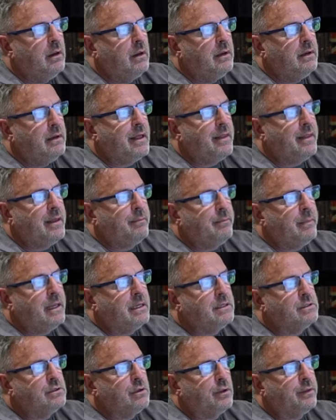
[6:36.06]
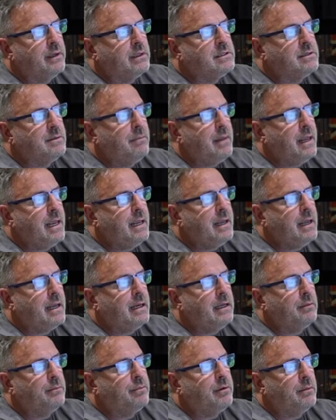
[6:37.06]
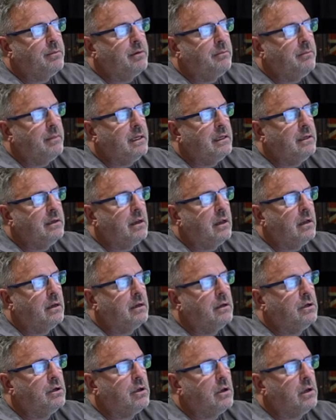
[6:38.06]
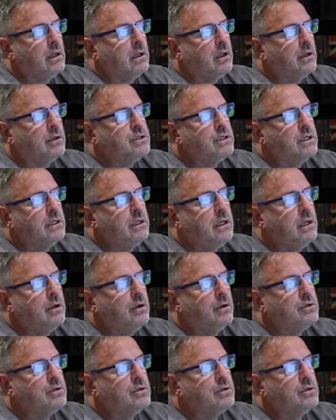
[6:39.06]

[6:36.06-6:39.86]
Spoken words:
Now, that means nothing to me, and it'll probably mean not a lot to you,